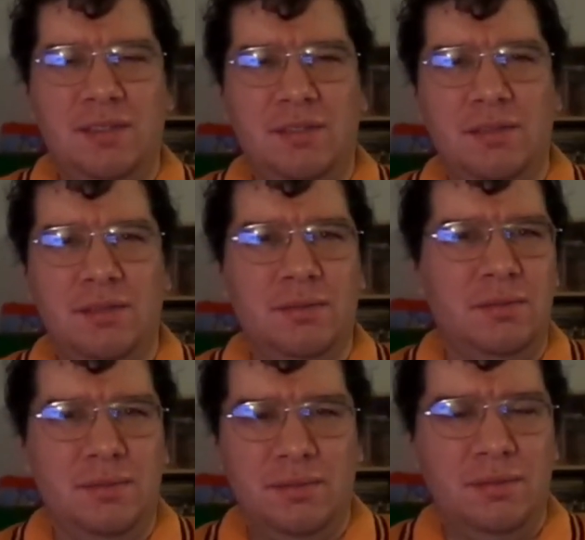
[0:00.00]
So,
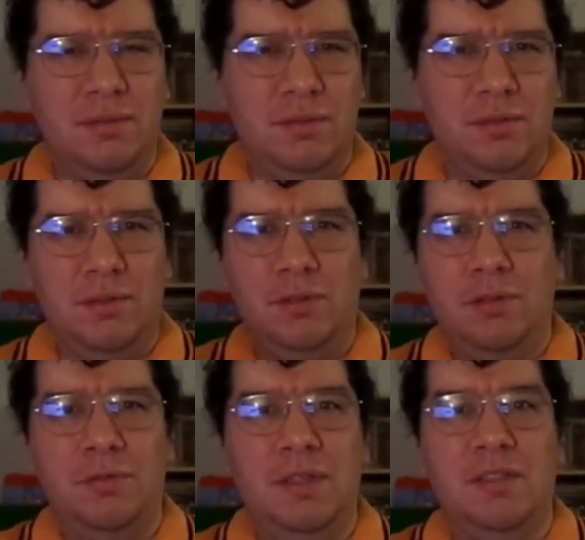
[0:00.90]

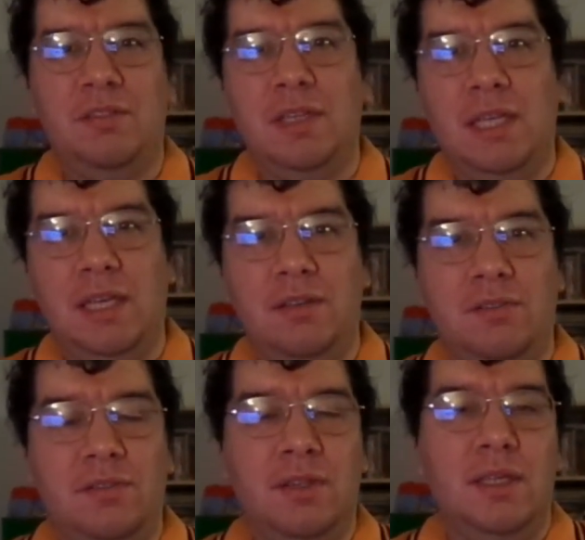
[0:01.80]
hopefully that's the
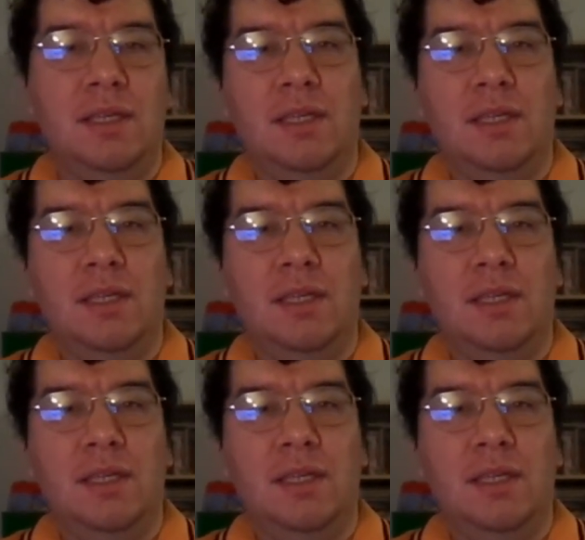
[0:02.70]
case.